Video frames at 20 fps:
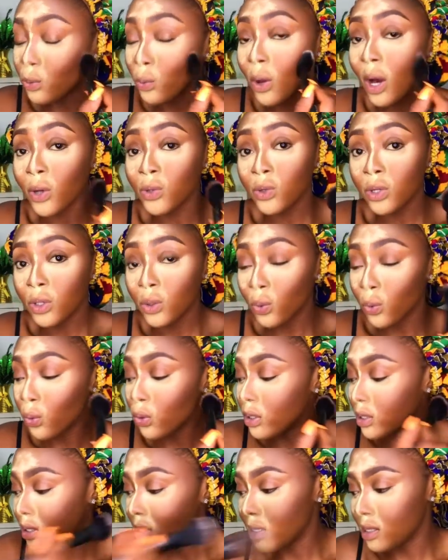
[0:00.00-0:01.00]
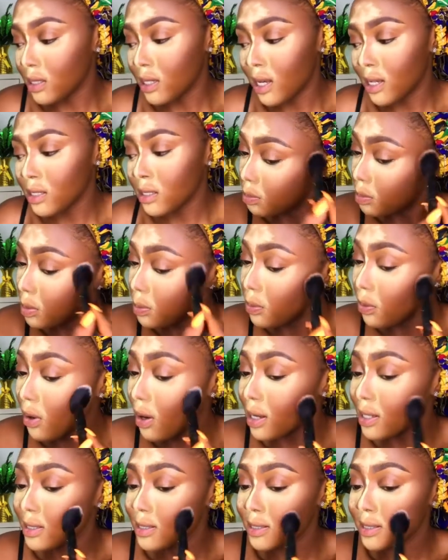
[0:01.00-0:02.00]
We were actually on holidays, guys. People
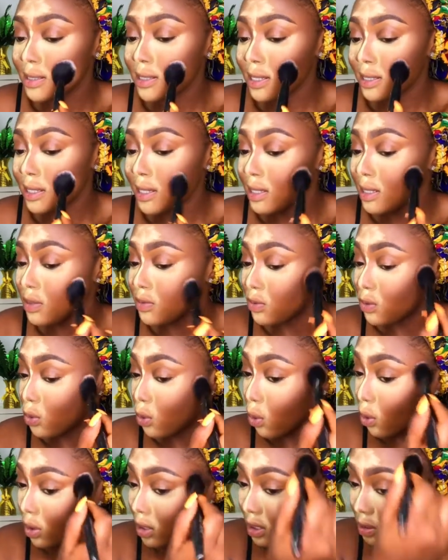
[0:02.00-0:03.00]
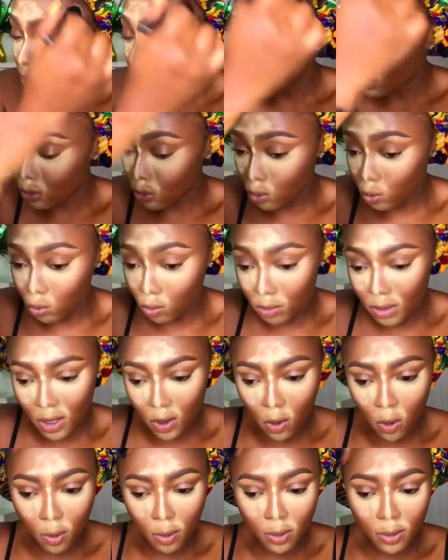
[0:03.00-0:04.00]
had started even calling me to do
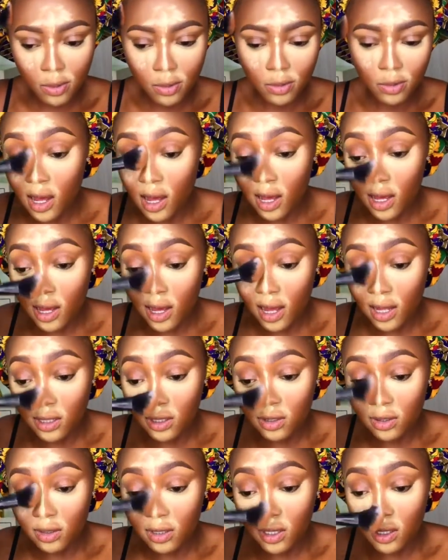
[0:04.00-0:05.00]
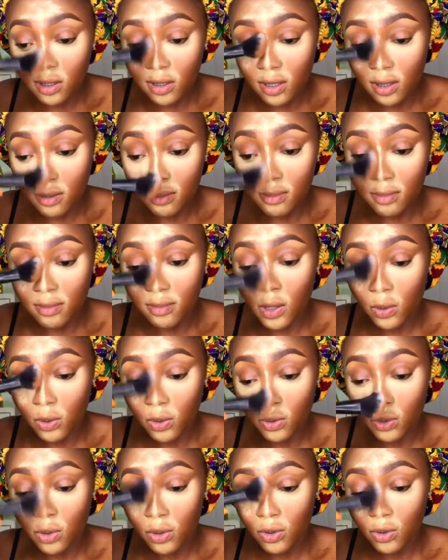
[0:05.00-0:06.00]
makeup. I had to tell them that I was
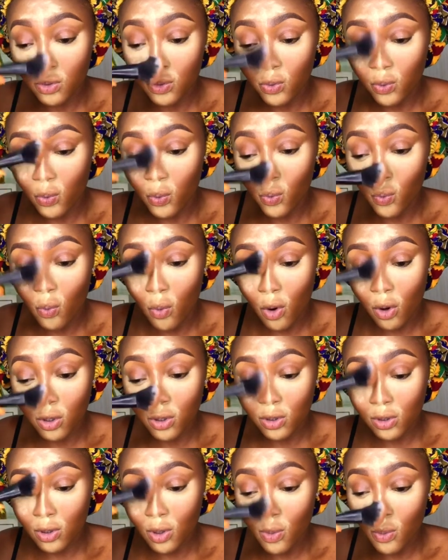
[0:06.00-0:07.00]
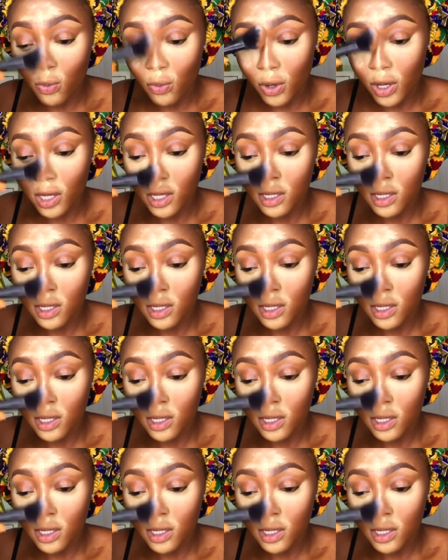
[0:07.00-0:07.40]
going to work somewhere.